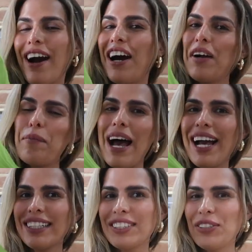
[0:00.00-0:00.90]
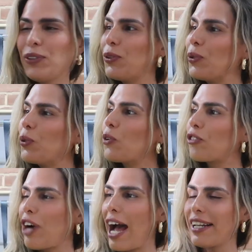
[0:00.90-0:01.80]
are back to
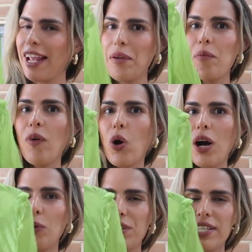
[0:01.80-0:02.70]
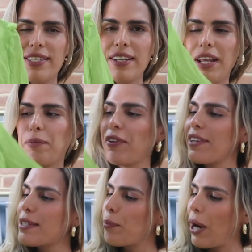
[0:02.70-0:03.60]
Rat and Boa, which is the name of
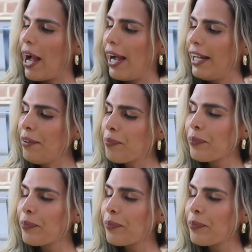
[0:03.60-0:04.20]
this brand.